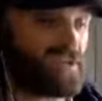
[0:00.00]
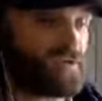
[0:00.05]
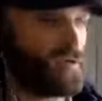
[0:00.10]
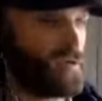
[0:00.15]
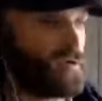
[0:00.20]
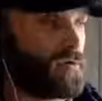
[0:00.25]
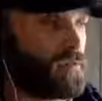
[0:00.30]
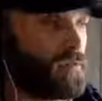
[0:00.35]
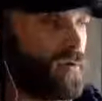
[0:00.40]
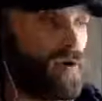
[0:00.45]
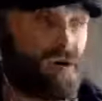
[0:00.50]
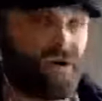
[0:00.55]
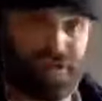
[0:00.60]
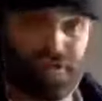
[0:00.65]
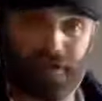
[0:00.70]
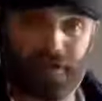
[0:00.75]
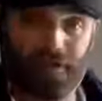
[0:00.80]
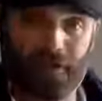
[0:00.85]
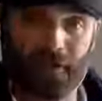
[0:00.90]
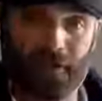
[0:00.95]
another
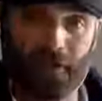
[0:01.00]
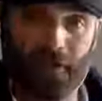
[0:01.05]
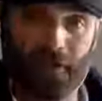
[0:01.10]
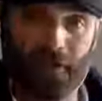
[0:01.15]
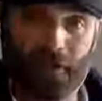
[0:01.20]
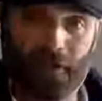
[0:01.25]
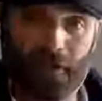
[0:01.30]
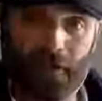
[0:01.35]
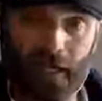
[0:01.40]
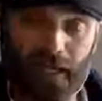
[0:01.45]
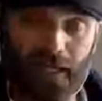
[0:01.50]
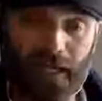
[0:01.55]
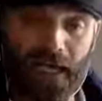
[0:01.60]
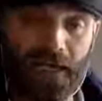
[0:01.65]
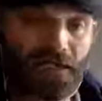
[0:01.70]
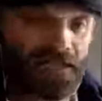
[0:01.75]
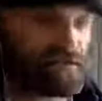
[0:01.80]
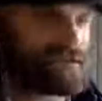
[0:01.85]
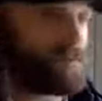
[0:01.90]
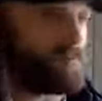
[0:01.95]
person
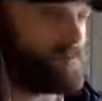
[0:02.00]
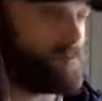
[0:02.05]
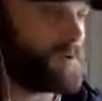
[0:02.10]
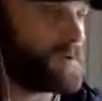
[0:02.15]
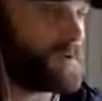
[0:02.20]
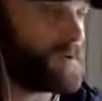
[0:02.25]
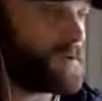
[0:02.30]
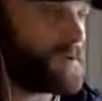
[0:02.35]
against them.